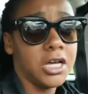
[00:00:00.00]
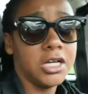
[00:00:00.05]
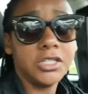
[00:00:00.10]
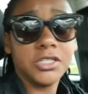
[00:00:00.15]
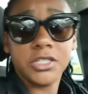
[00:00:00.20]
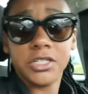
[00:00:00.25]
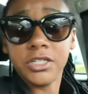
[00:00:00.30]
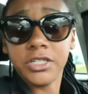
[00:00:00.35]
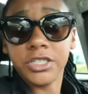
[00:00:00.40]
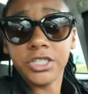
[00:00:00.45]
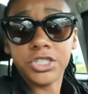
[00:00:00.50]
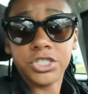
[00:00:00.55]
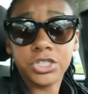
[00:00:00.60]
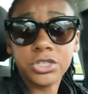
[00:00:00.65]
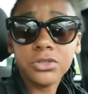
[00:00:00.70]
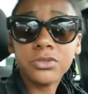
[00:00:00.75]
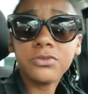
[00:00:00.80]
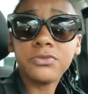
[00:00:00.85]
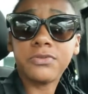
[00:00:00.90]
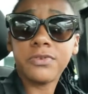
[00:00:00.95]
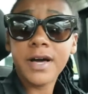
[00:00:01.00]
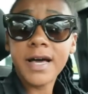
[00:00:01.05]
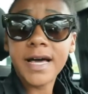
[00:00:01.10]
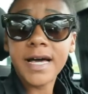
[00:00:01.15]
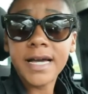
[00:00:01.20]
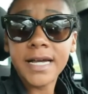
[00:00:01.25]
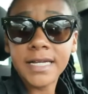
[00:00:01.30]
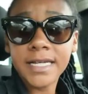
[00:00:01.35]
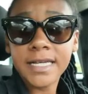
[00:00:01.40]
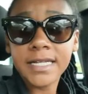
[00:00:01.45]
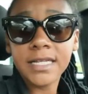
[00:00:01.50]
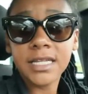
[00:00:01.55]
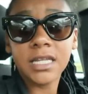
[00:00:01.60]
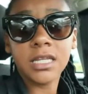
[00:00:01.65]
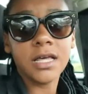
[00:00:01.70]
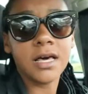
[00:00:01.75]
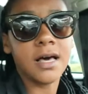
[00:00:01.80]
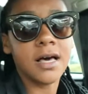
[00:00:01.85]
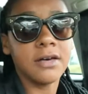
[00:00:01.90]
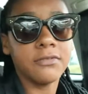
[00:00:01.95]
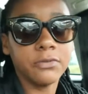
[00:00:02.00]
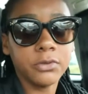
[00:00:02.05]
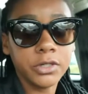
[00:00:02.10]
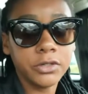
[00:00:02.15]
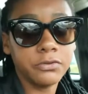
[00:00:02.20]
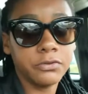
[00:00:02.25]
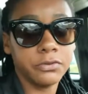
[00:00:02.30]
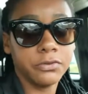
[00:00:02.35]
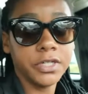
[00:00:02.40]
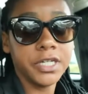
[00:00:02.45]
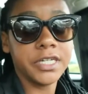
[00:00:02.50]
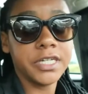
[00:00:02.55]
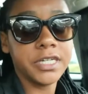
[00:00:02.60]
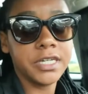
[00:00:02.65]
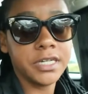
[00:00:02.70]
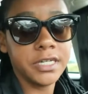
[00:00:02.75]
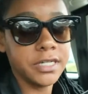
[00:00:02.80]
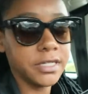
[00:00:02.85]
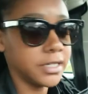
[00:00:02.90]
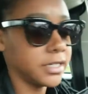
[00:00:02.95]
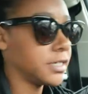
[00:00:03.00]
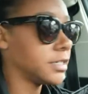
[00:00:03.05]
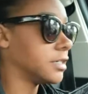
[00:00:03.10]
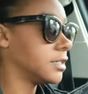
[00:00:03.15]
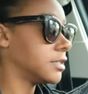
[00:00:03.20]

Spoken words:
I search to find a love with me.